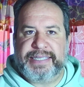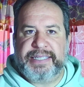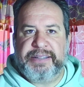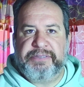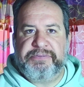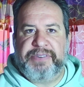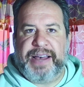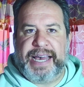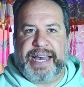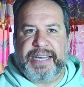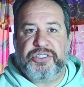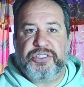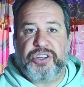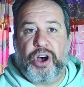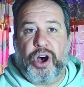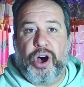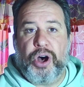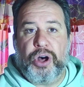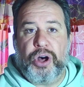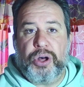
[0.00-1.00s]
and the facts
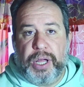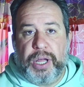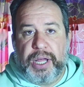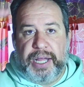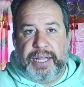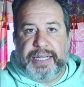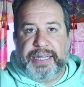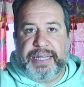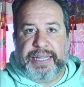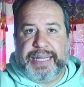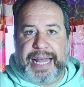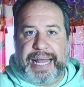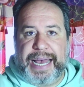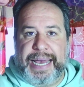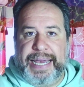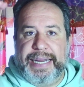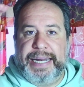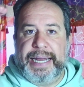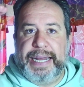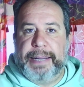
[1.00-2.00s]
all
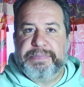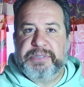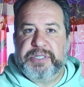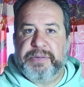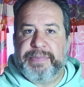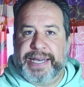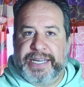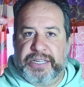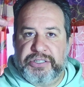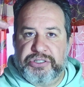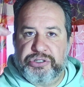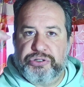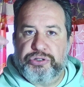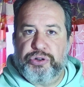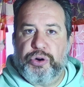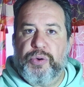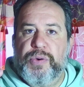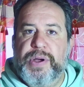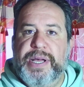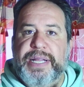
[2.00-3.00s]
line up to make a
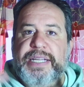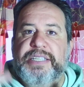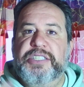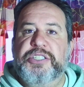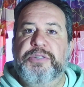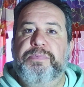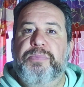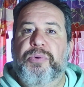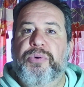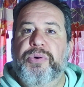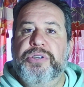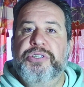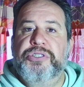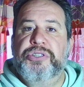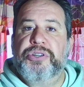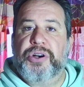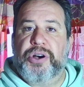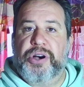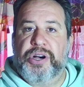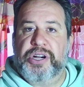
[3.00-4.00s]
story that supports
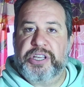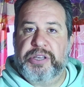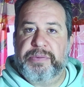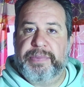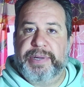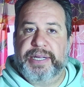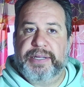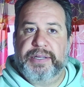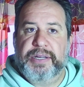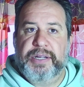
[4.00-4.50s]
your argument.